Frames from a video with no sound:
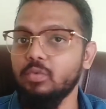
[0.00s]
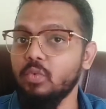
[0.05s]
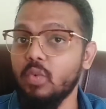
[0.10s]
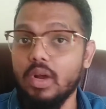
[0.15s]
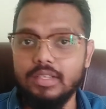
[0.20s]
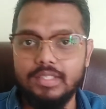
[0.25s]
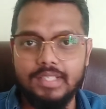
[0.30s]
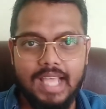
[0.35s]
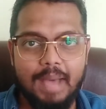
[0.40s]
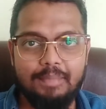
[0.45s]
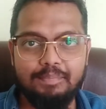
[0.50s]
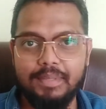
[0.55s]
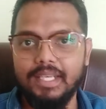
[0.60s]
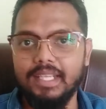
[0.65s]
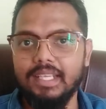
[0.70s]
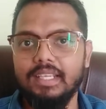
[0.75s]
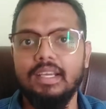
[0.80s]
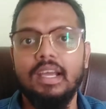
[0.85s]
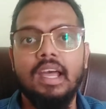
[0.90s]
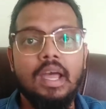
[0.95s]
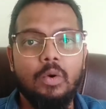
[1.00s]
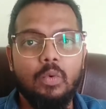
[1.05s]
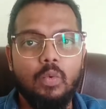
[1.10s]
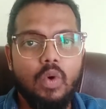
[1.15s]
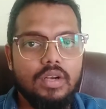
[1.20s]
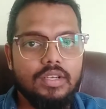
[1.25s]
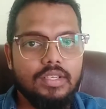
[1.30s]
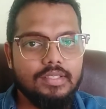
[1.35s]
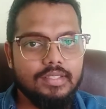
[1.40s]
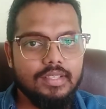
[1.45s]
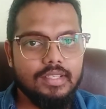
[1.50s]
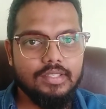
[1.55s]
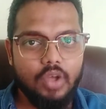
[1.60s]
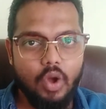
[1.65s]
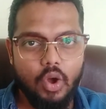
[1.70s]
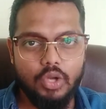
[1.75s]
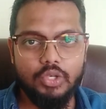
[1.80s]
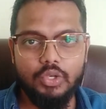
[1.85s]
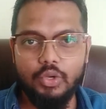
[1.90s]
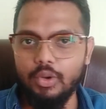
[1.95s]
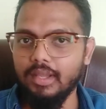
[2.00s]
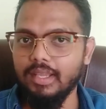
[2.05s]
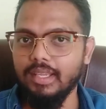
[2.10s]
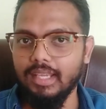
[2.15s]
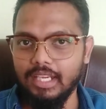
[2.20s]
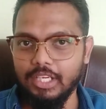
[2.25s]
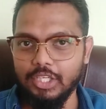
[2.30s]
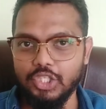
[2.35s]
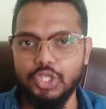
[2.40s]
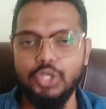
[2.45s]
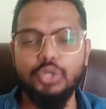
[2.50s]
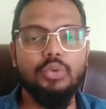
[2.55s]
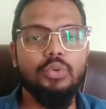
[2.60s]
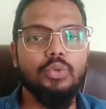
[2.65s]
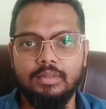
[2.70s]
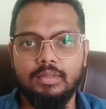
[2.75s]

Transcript: what's happening, what is this ongoing issue,